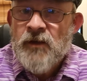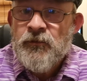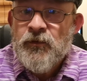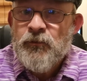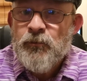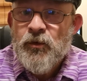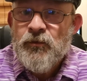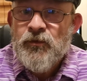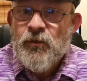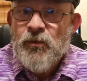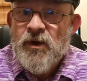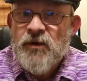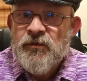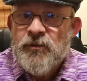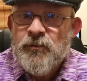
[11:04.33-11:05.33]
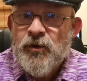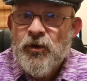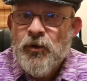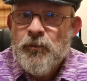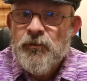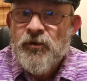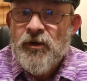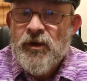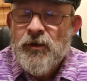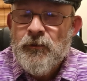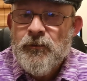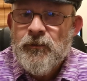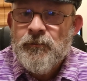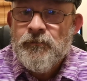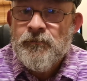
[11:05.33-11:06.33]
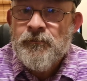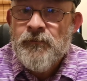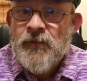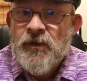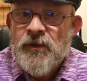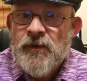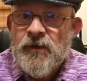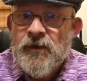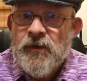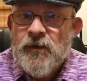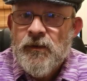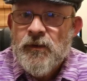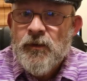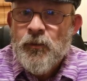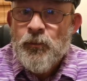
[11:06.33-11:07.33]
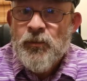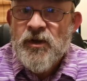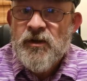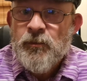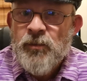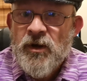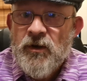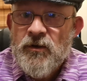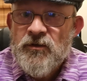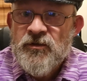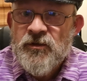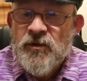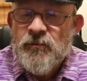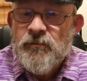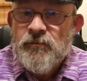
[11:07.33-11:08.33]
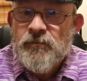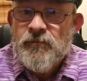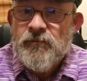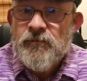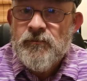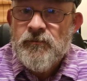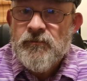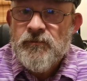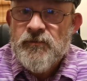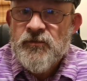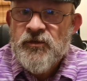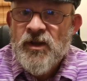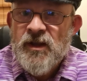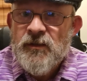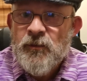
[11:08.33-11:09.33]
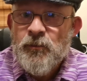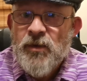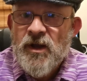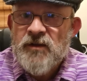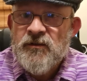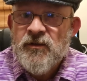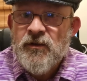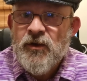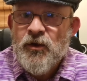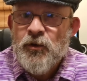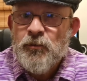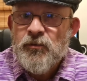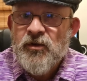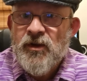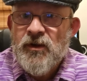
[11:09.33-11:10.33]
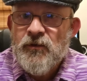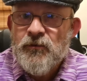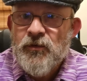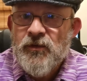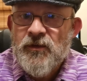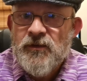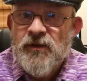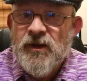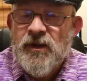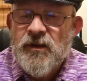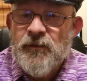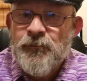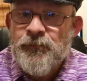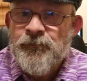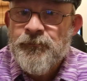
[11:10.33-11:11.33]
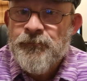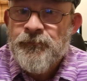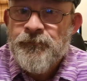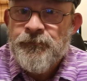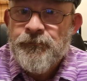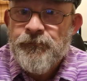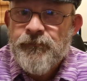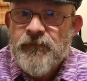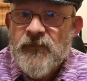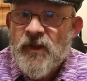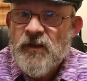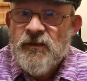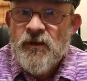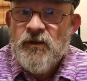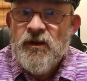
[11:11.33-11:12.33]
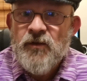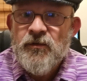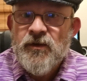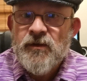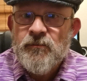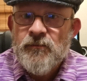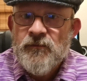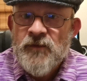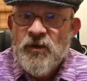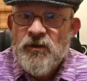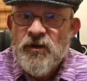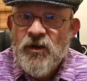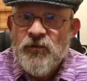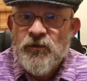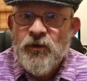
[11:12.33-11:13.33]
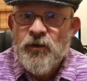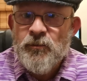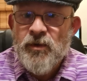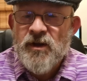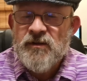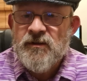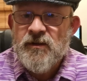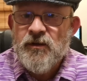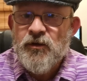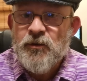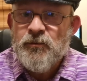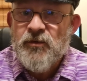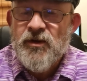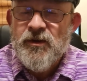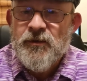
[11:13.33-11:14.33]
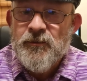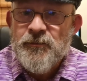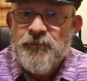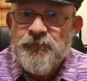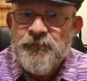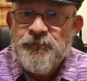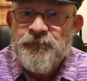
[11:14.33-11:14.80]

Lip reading: If you've moved away from your hometown, pick your parents up. Take them back to their hometown for the day. They'll love it. They'll love going back to their hometown.